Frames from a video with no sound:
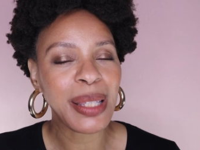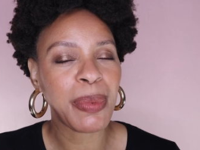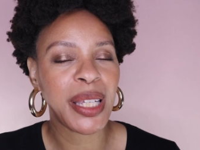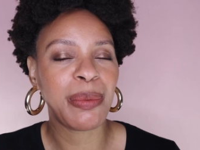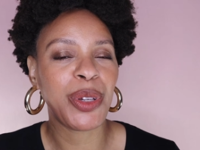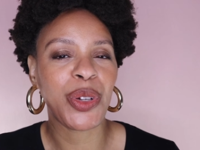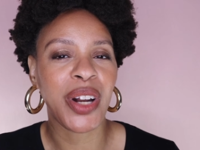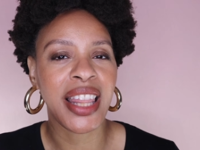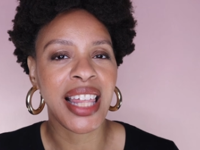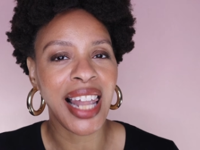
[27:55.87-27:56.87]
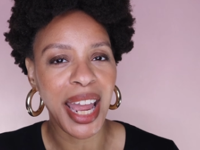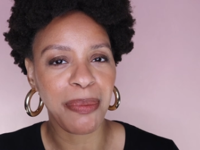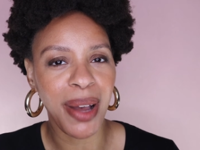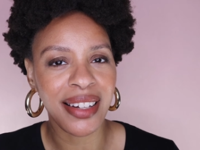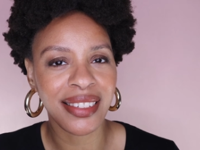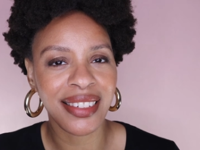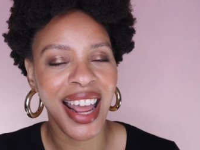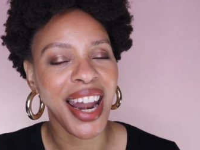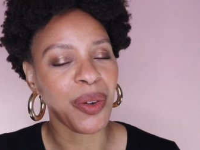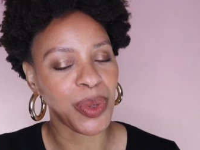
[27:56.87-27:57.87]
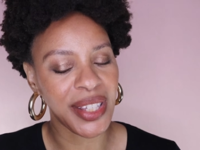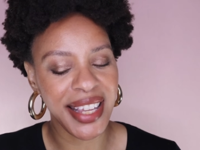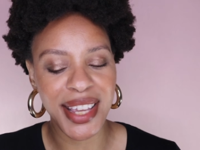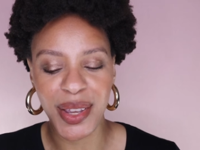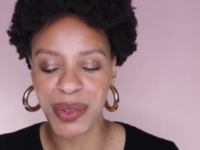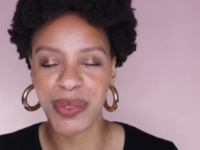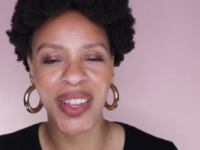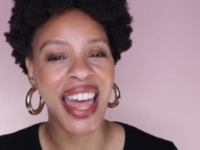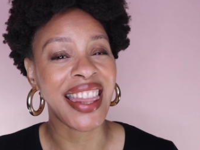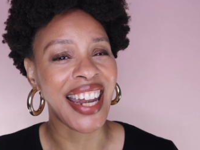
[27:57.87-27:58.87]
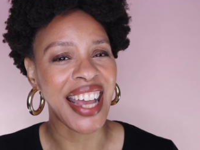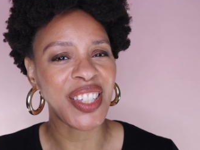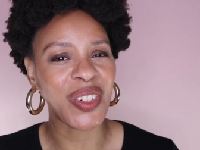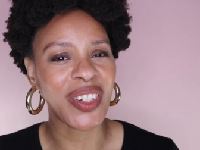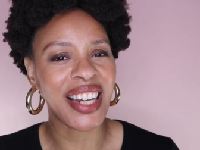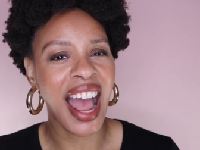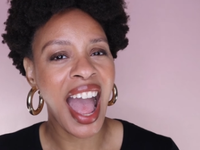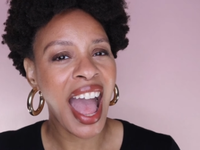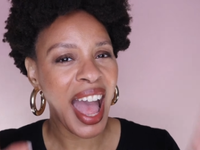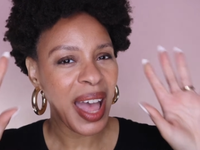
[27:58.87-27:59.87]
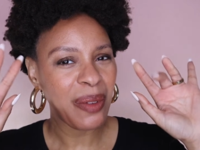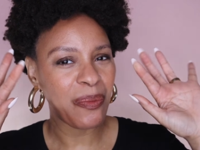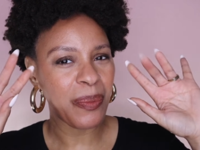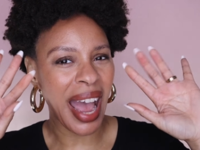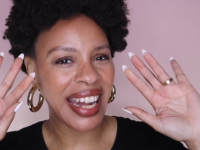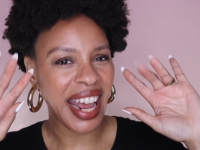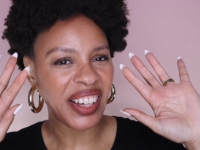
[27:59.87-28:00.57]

please be sure to hit the like button, and I will see you in the next one. Bye now.